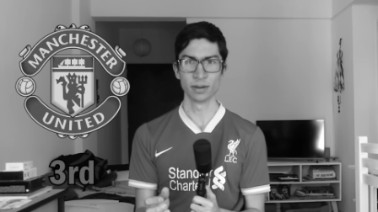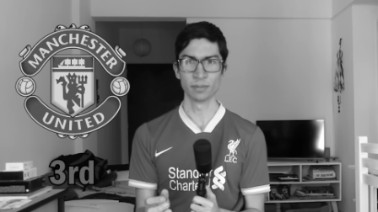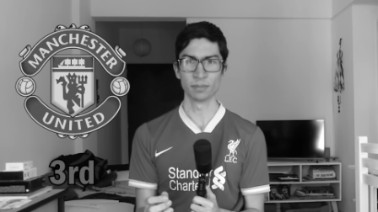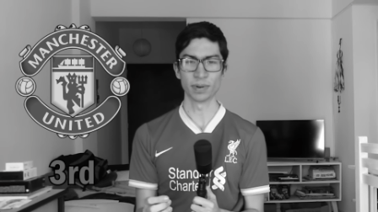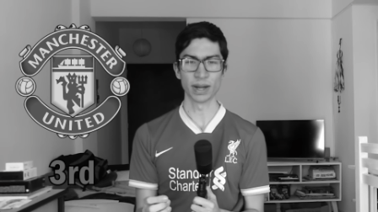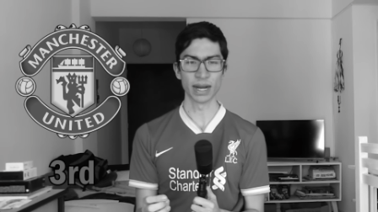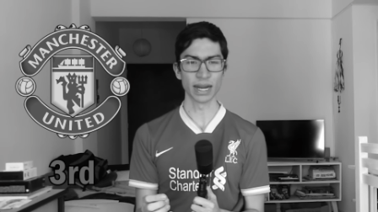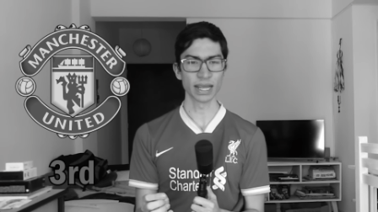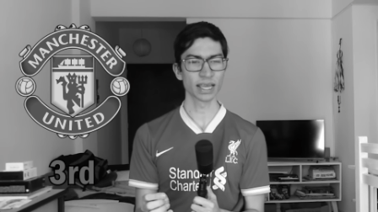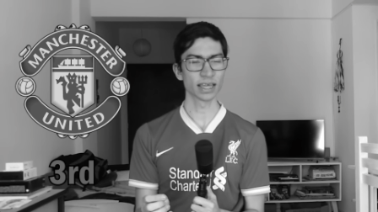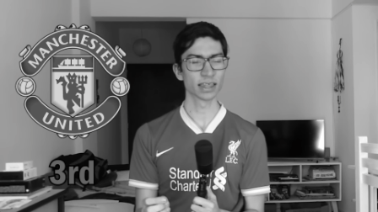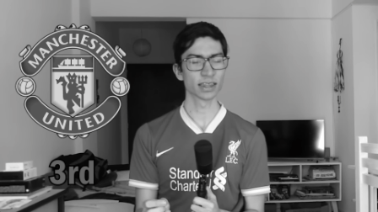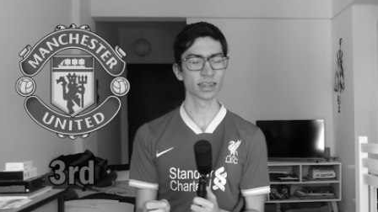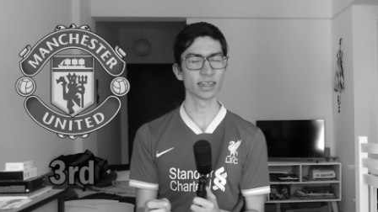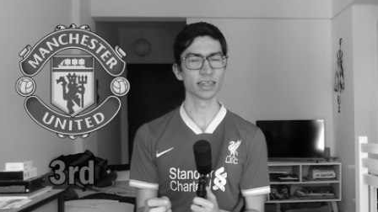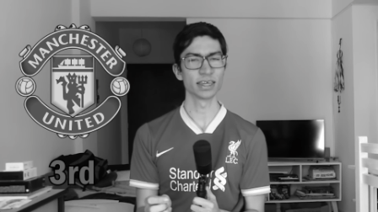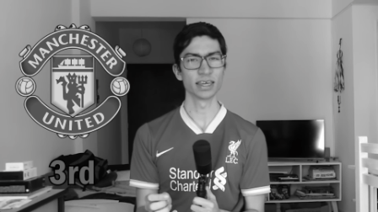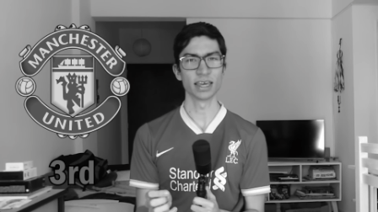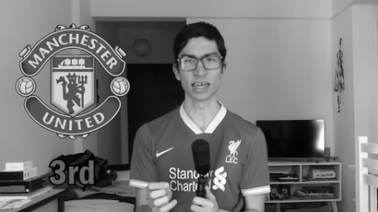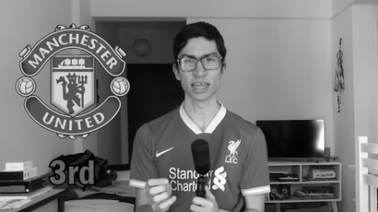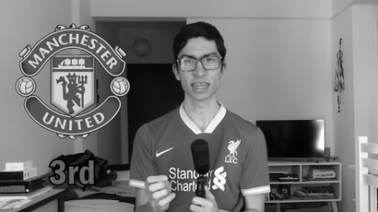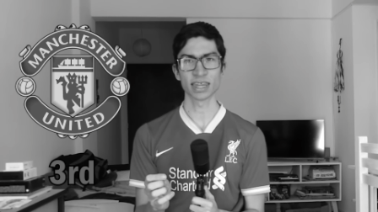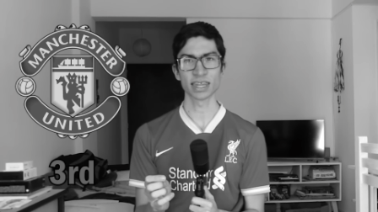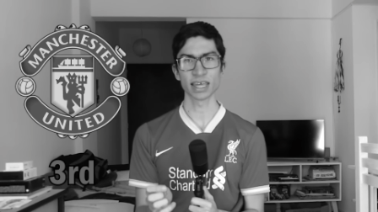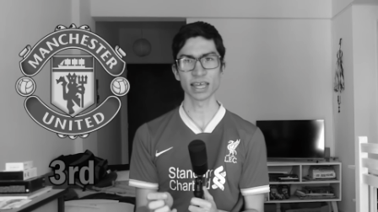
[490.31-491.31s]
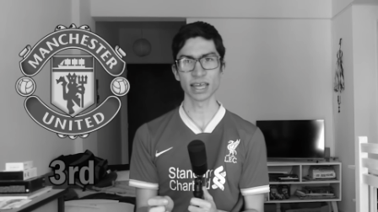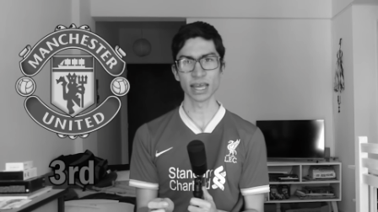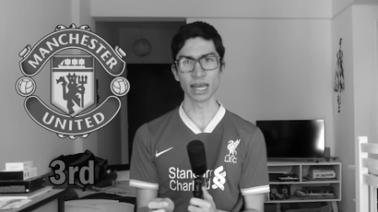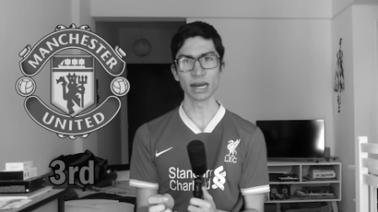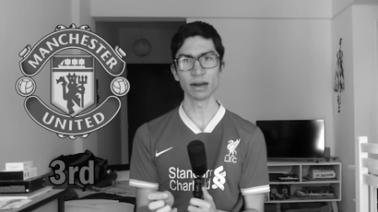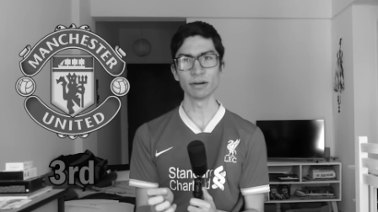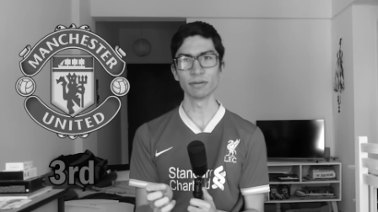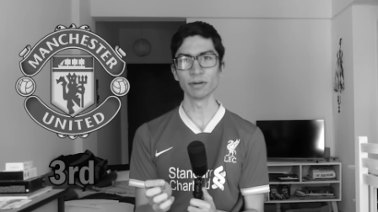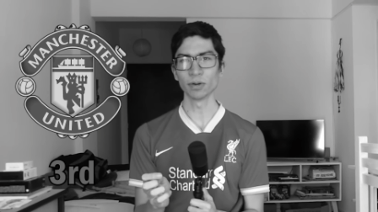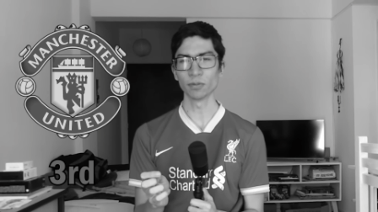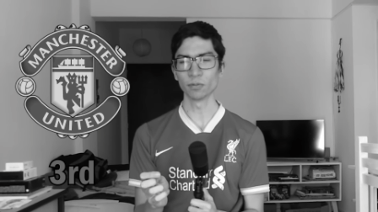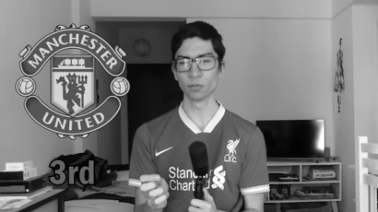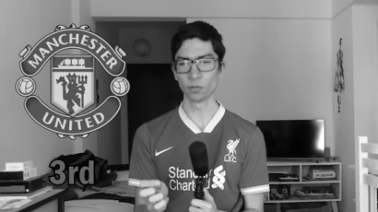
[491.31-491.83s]
but I can see a
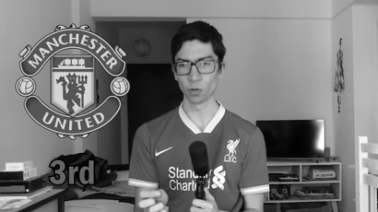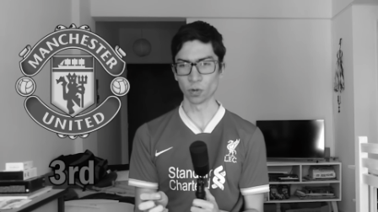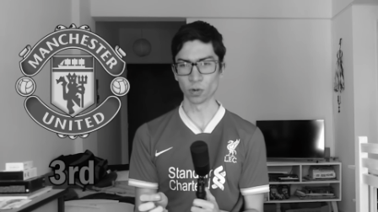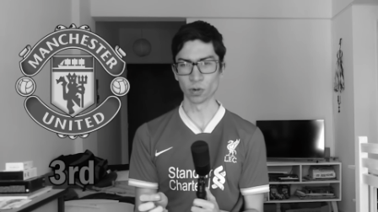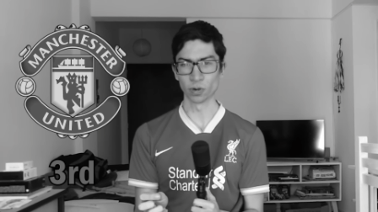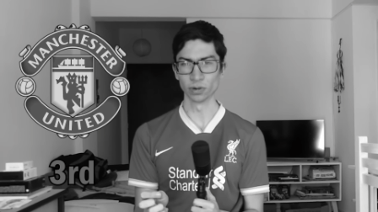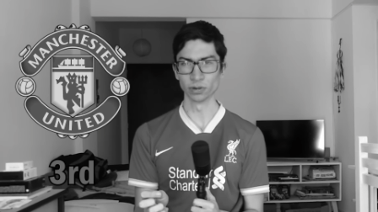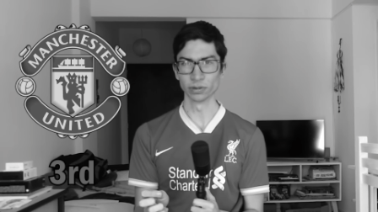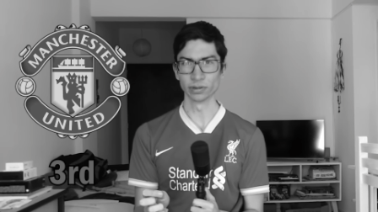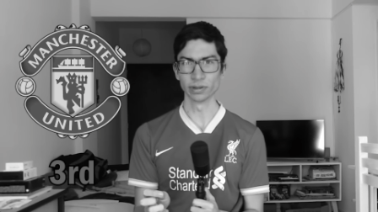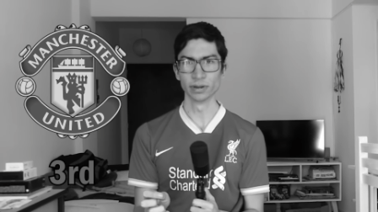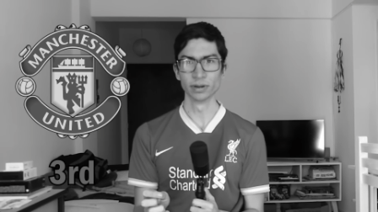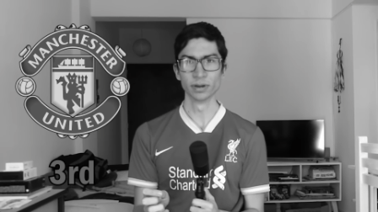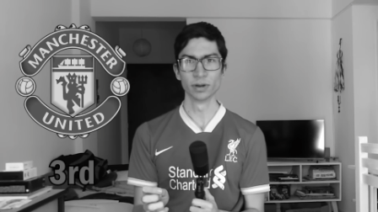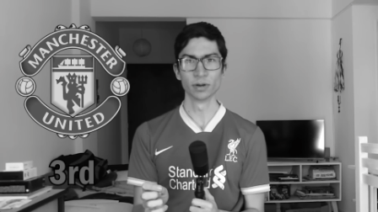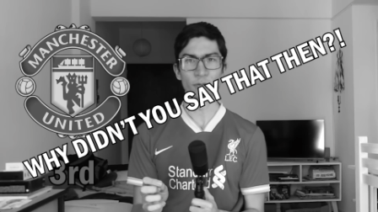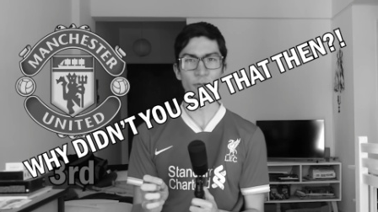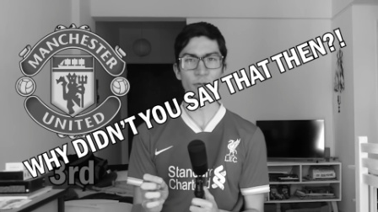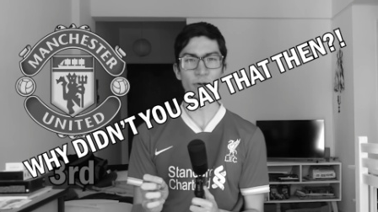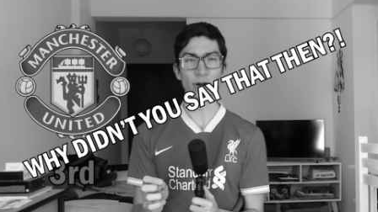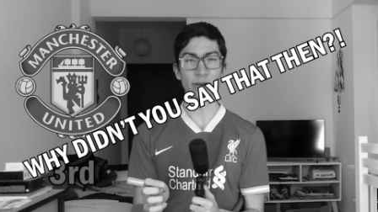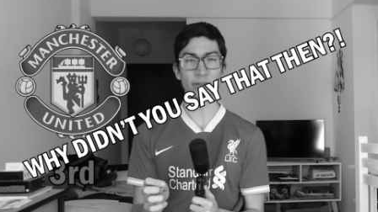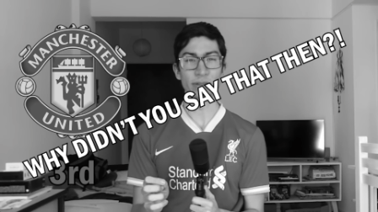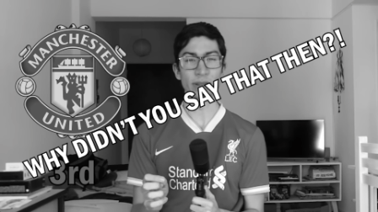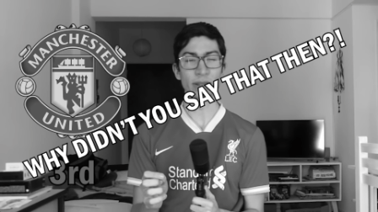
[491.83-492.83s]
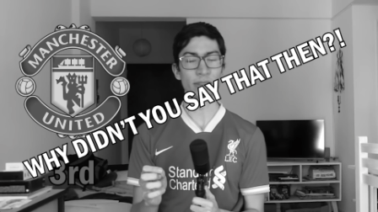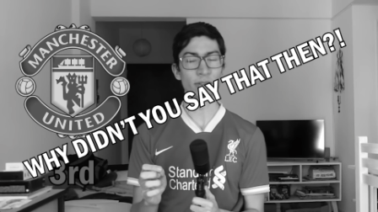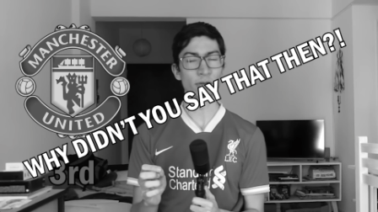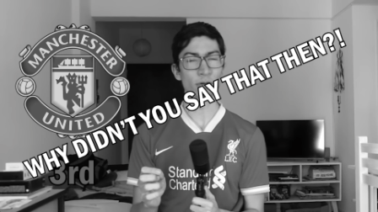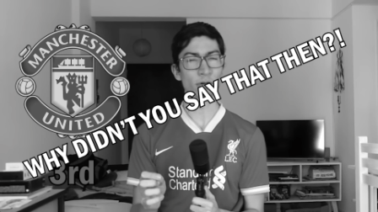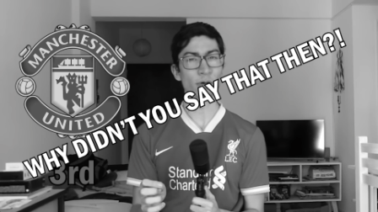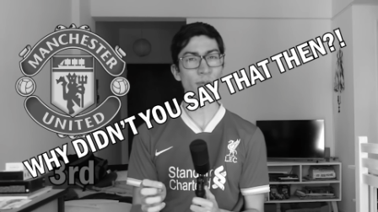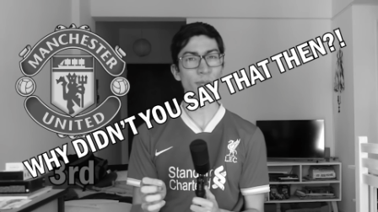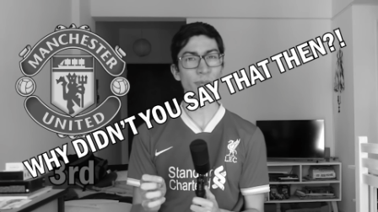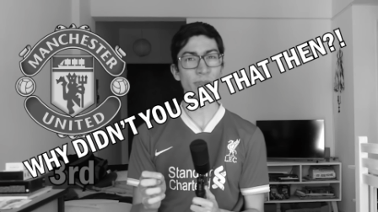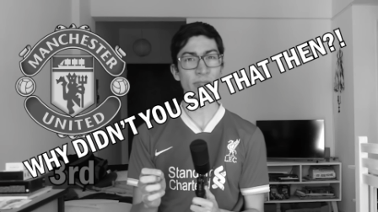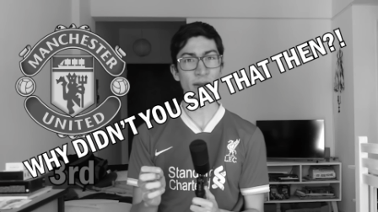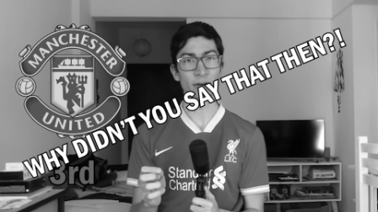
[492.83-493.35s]
scary world where they
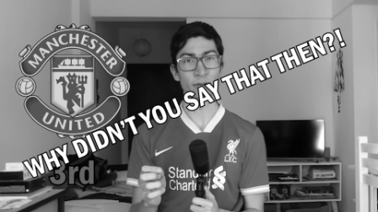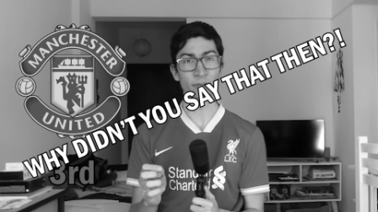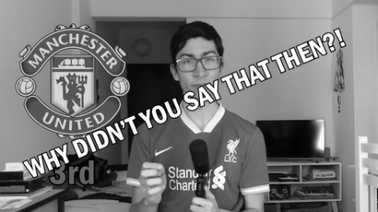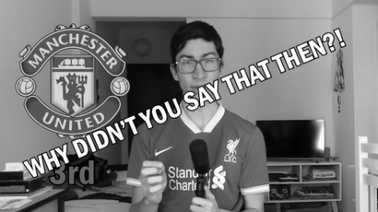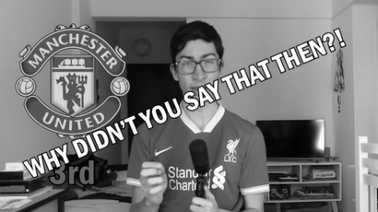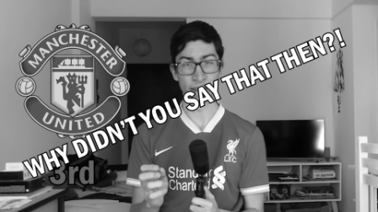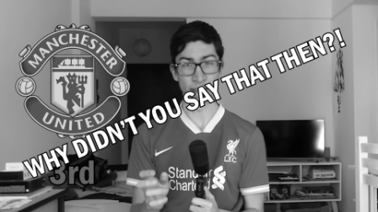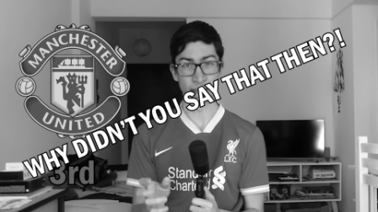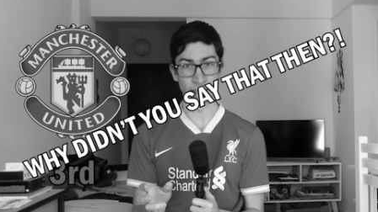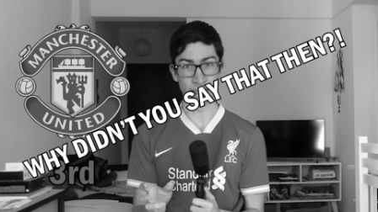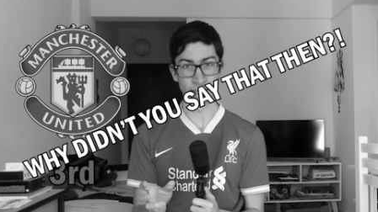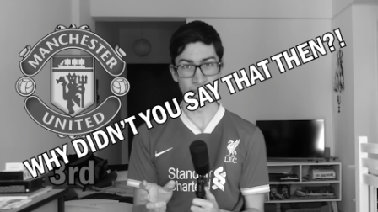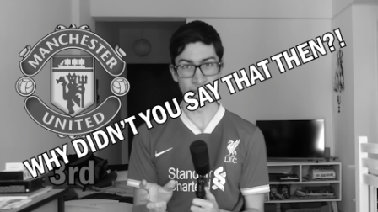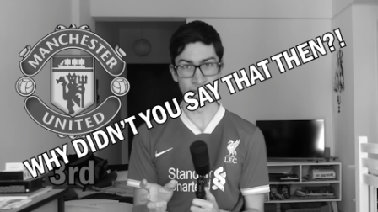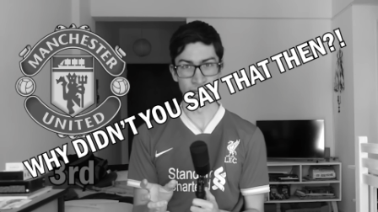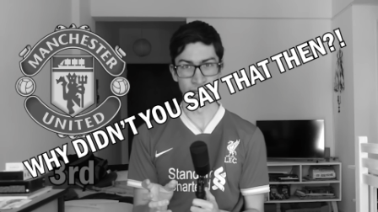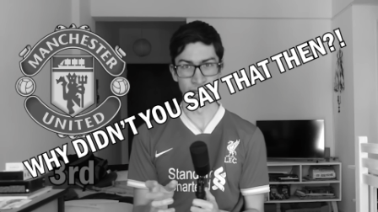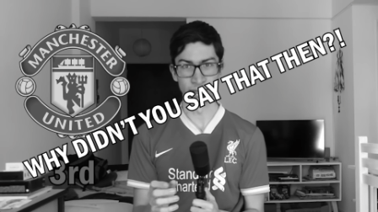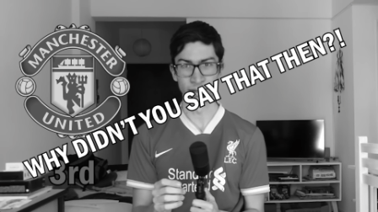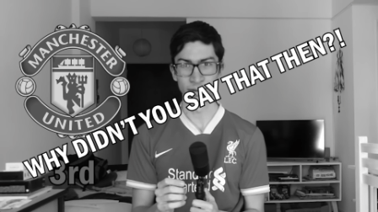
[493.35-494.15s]
drop down again.